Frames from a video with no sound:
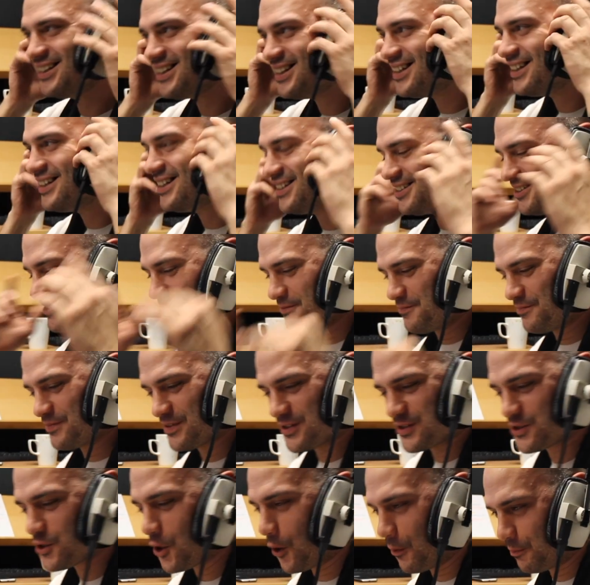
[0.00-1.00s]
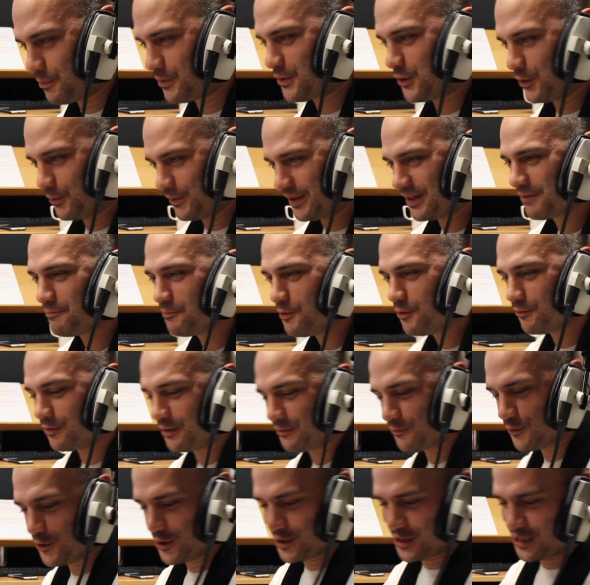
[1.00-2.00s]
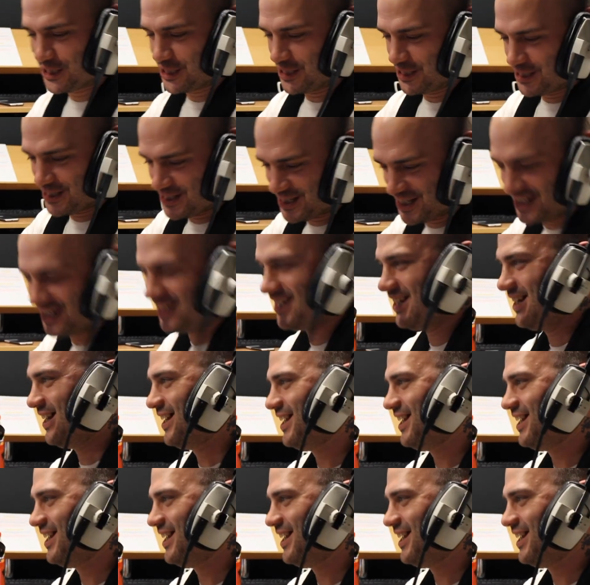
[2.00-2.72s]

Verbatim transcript: stop there. Stop doing movie voices.